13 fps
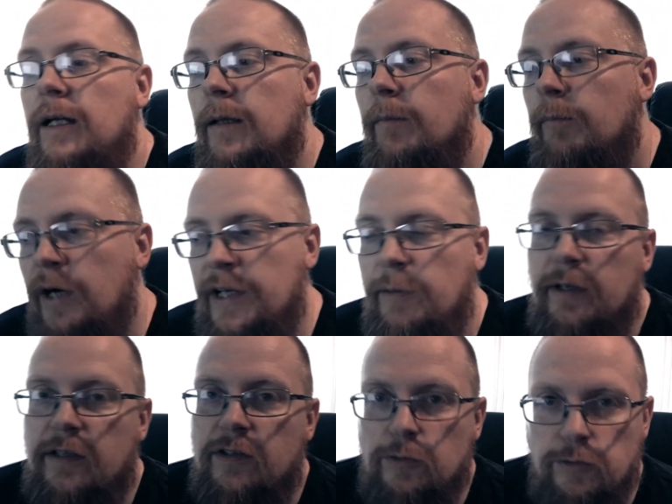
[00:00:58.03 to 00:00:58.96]
But anyway,
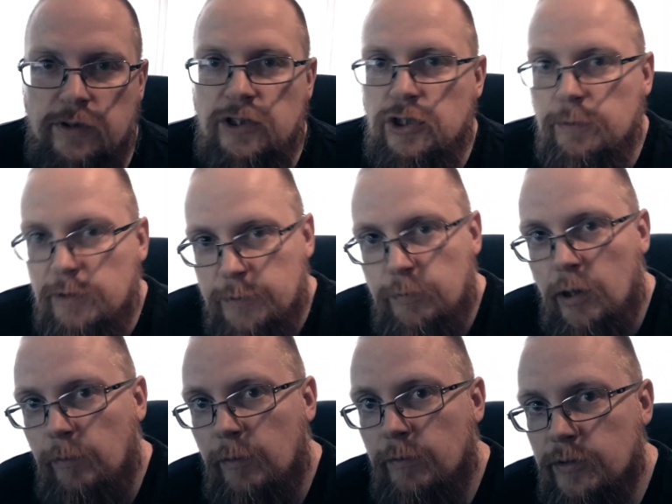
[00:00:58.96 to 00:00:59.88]
to address some of these
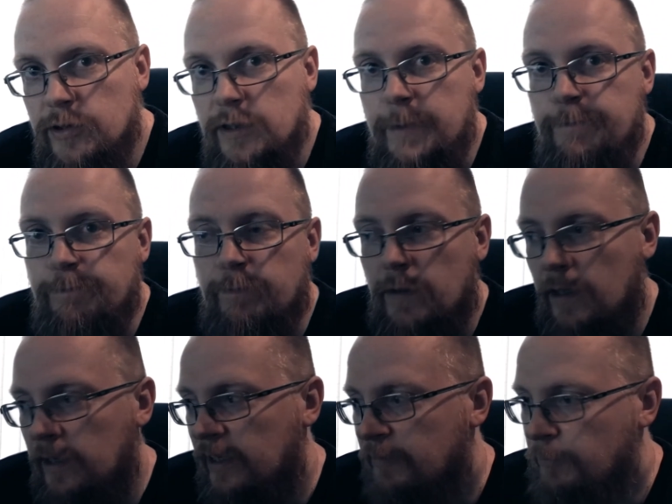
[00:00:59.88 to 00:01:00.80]
problems,
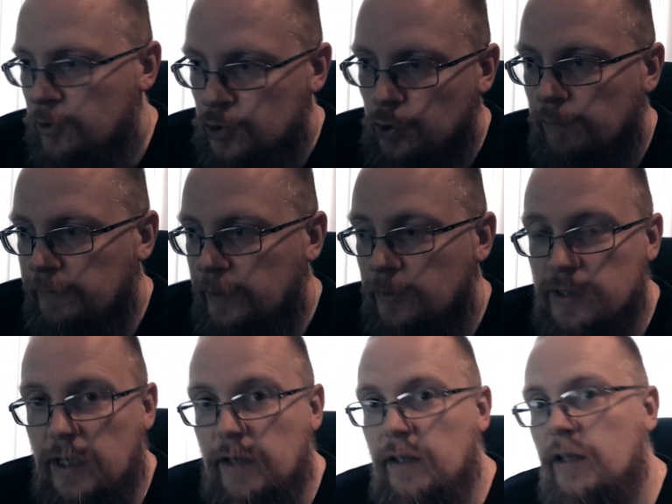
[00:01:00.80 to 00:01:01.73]
I put a short video
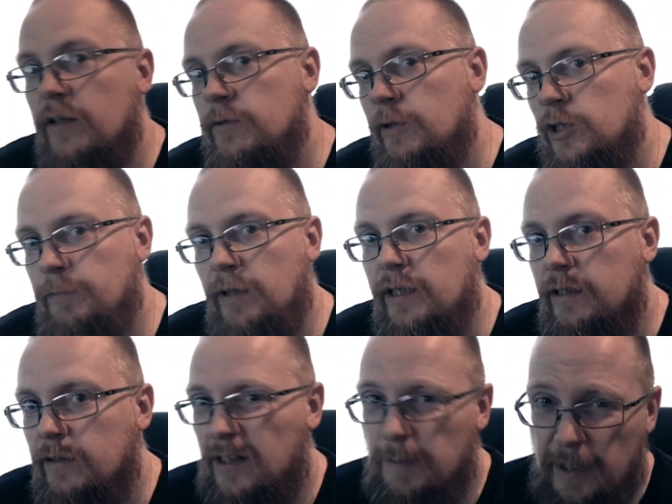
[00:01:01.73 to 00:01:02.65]
together to
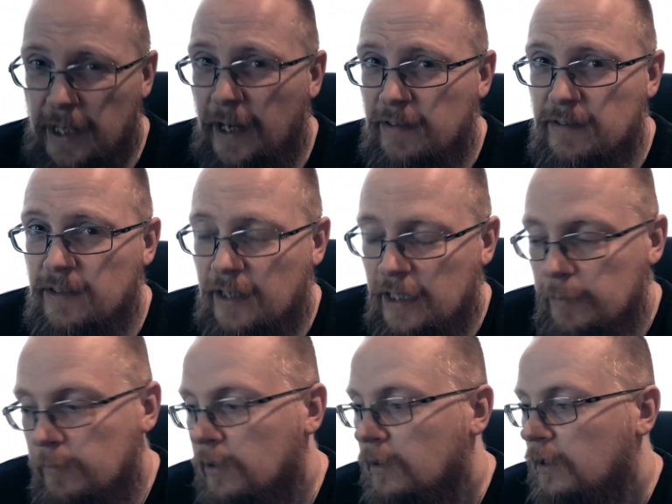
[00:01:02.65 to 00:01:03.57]
explain the mechanics of the game